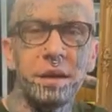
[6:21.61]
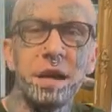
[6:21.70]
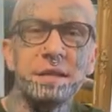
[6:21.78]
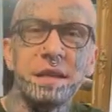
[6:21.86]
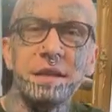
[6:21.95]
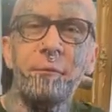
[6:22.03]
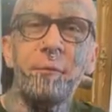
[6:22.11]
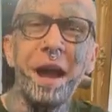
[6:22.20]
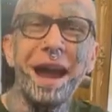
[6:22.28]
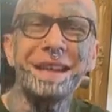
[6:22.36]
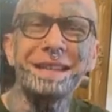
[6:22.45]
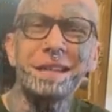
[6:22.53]
Does the
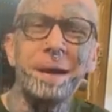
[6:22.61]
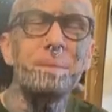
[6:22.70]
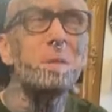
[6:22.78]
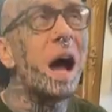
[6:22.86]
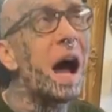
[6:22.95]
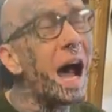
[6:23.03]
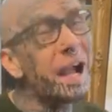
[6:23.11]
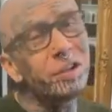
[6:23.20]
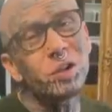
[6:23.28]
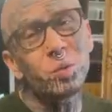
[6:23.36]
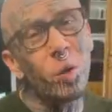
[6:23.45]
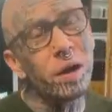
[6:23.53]
phrase,
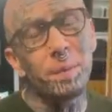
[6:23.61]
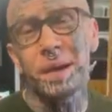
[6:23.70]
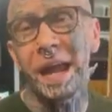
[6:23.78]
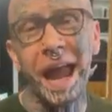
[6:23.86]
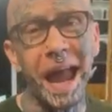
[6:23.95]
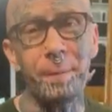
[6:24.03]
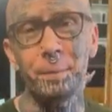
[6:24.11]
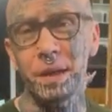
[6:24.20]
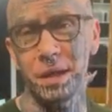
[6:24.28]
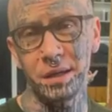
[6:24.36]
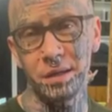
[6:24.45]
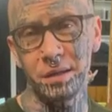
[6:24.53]
I just want to be
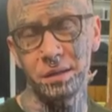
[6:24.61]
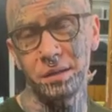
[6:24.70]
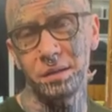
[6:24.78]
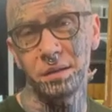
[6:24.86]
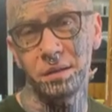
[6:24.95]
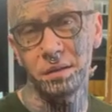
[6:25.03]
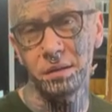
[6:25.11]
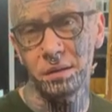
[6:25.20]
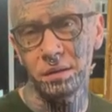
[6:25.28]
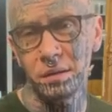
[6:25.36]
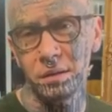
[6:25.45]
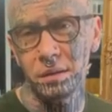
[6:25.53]
happy,
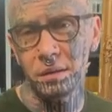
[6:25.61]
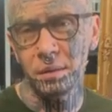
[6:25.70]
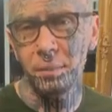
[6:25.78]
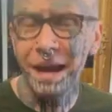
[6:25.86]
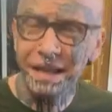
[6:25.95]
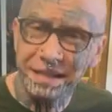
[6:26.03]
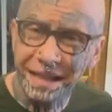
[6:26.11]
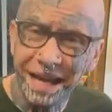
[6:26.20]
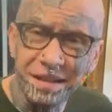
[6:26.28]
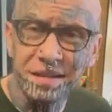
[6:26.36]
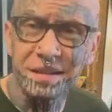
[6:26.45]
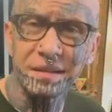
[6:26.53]
make
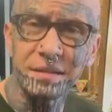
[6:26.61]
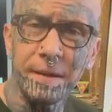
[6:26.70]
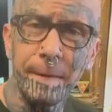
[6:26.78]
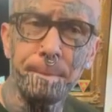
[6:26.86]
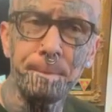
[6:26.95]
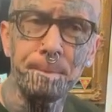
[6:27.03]
sense?